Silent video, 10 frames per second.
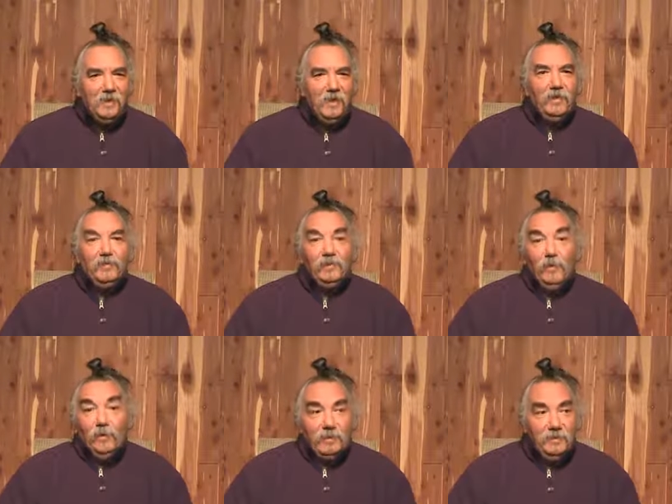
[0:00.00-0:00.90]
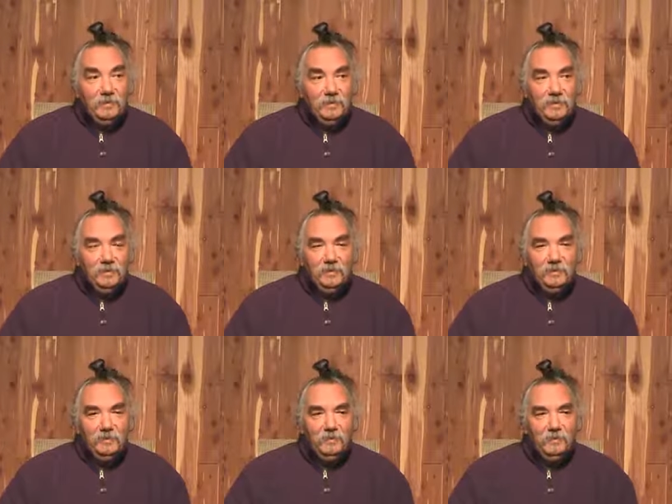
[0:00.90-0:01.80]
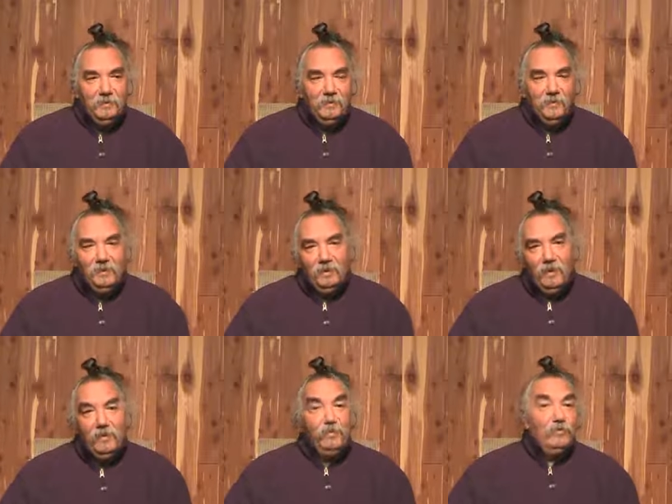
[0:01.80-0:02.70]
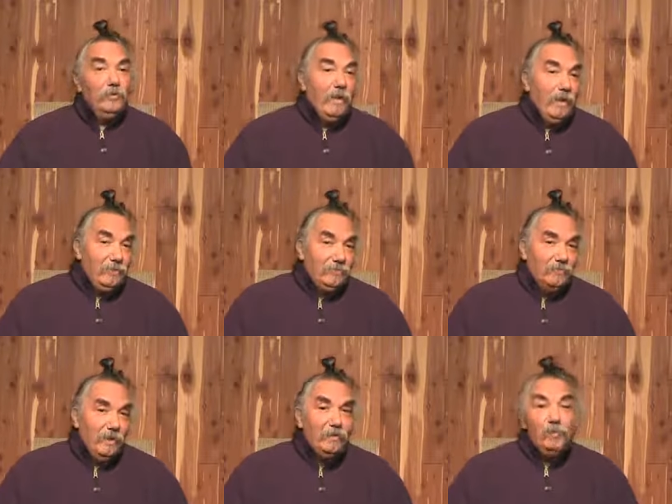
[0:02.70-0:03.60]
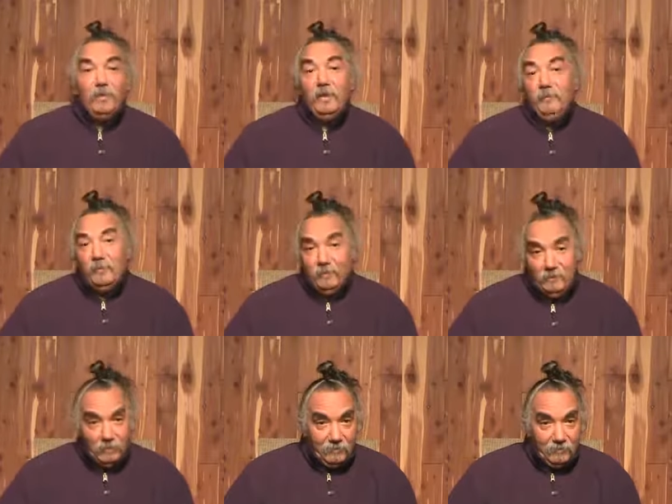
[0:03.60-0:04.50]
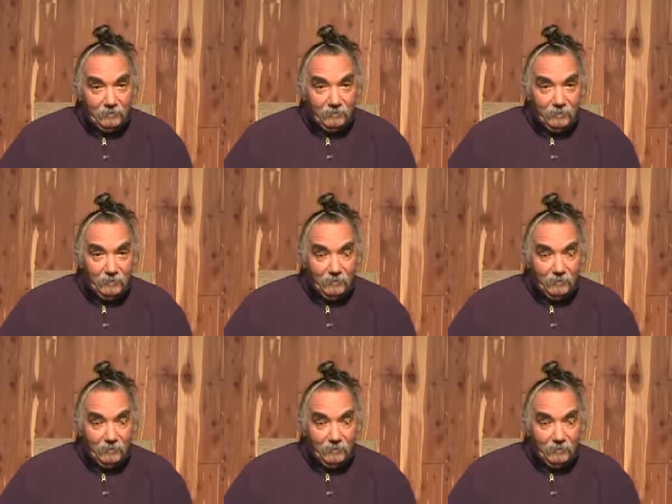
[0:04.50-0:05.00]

how you talk, how you drive, how you play music. Right?